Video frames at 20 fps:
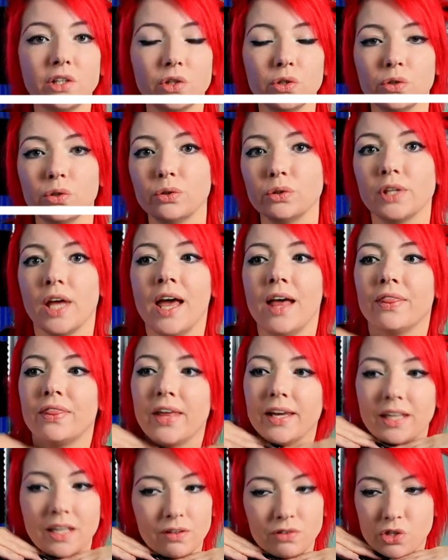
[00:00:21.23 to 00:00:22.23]
use
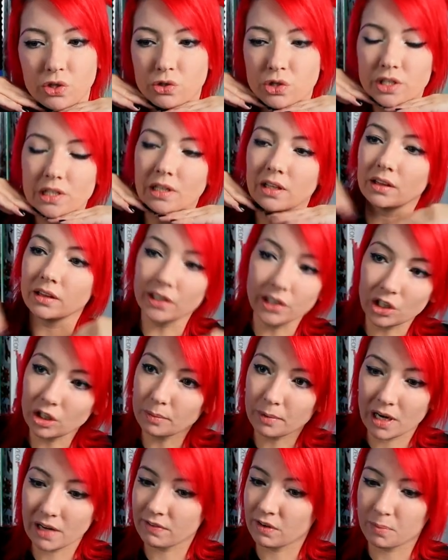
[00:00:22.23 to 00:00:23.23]
that gives you just a
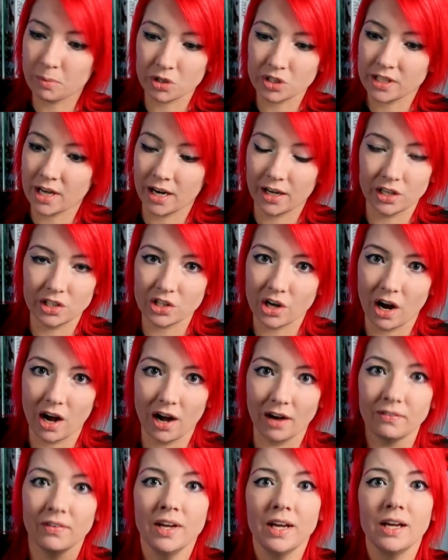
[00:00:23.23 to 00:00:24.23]
little bit of a percentage
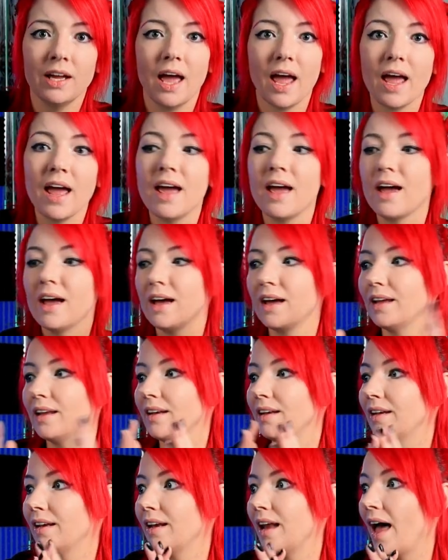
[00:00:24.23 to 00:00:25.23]
off,
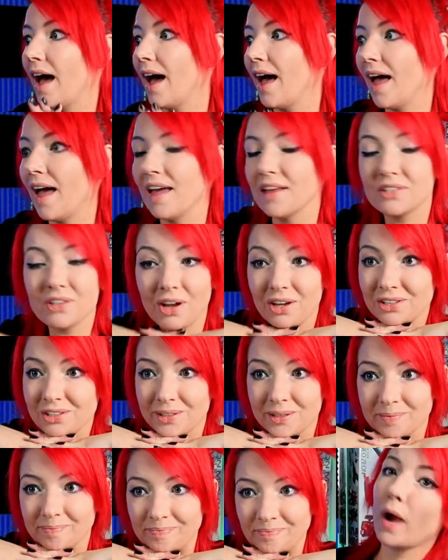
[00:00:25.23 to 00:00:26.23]
and it's
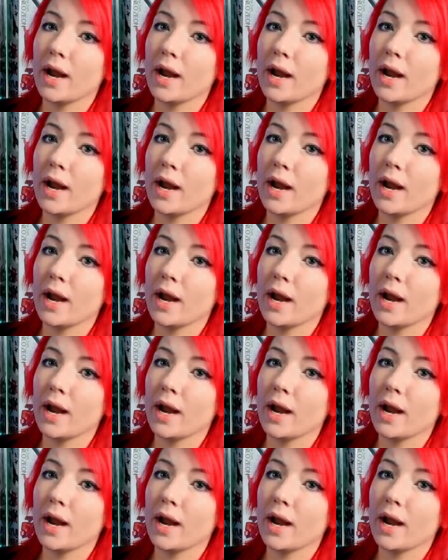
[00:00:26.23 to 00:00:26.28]
awesome.